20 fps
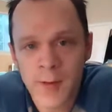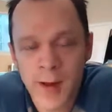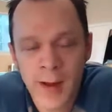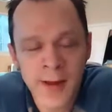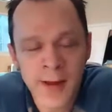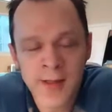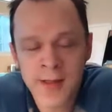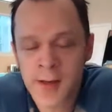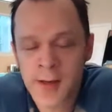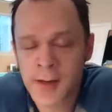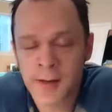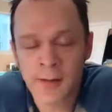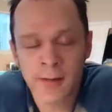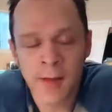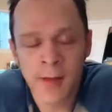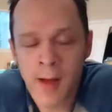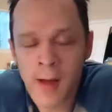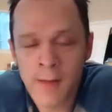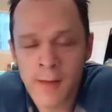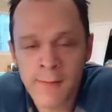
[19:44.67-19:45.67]
I just
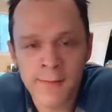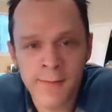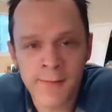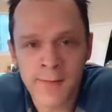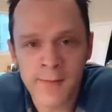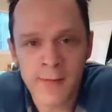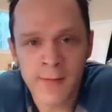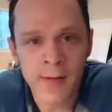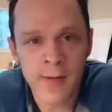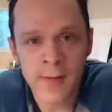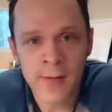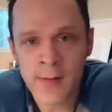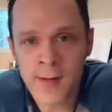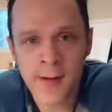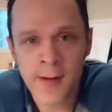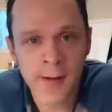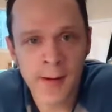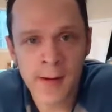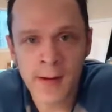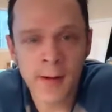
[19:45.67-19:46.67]
love
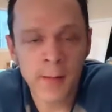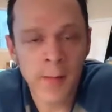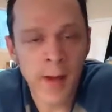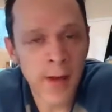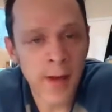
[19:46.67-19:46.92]
this system.